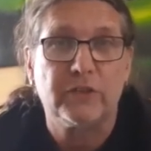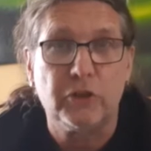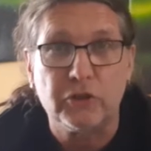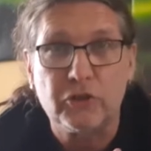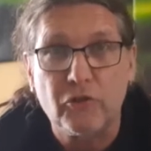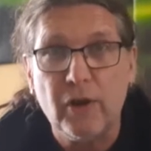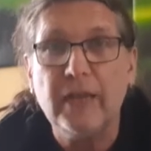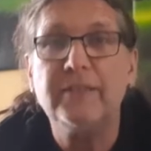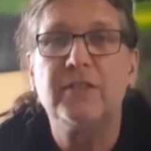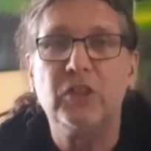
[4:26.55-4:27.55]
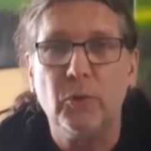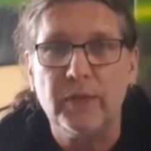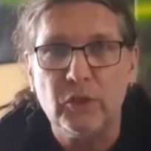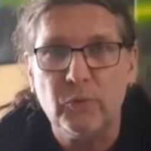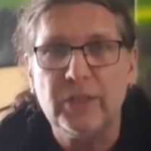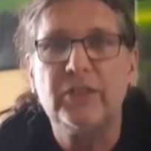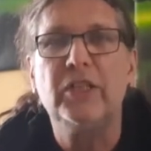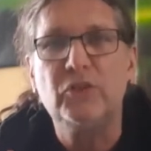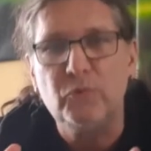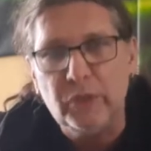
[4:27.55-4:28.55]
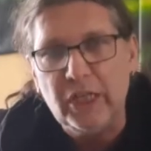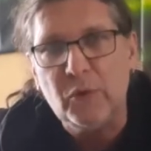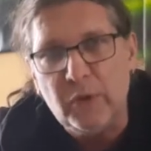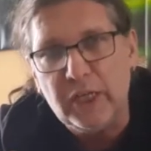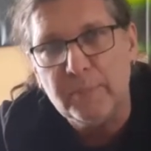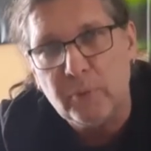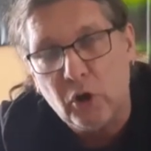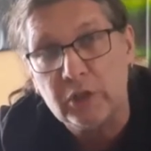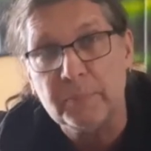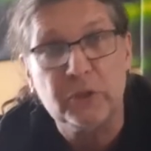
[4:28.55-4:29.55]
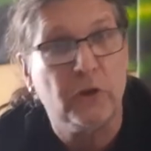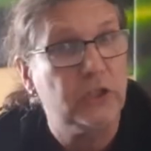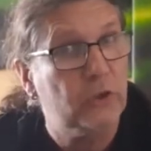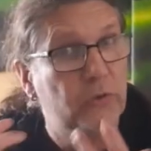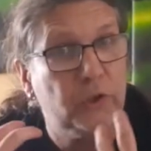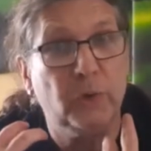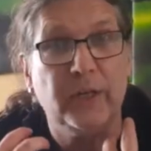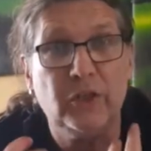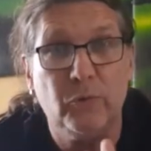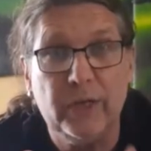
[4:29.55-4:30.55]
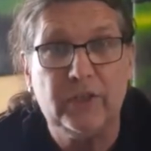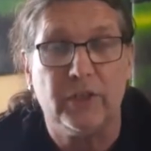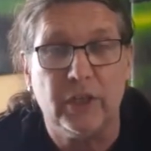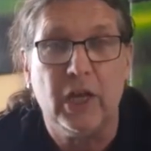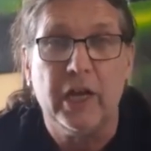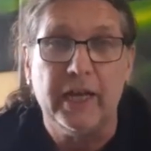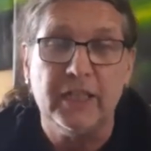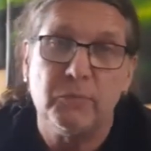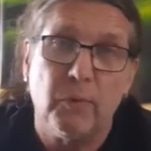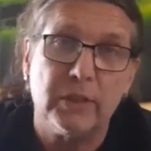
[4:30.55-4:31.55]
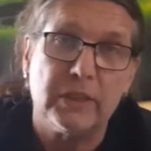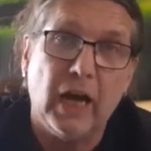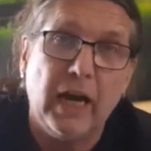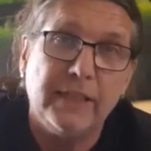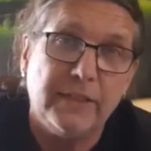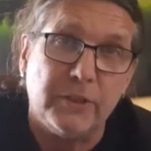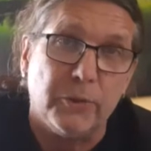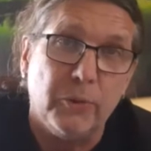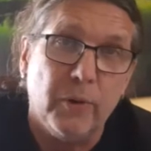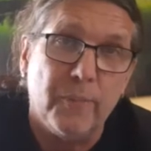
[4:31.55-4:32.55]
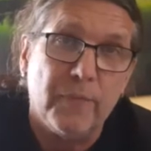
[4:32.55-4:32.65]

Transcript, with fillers: Just trust your intuition. It's really, really important because your, your intuition is what guides you